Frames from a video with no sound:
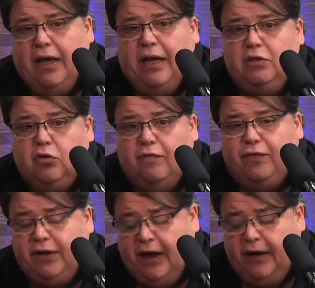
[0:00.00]
And don't
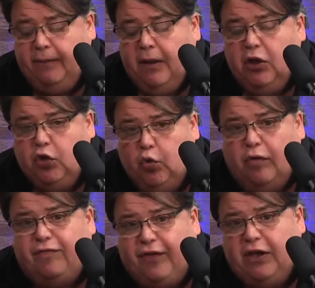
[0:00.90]
forget,
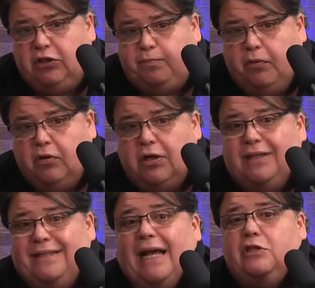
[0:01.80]
your Facebook,
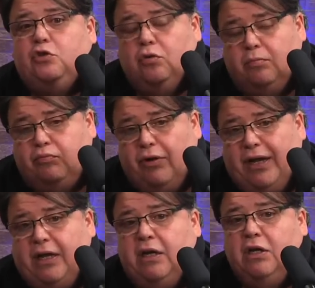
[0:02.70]
that's your
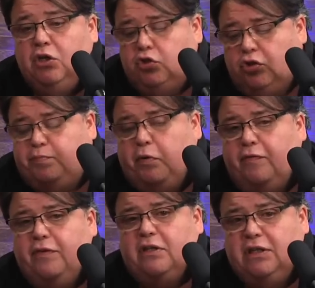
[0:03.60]
brand. So it's
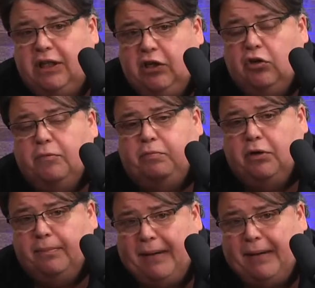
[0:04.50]
perfectly legal to put a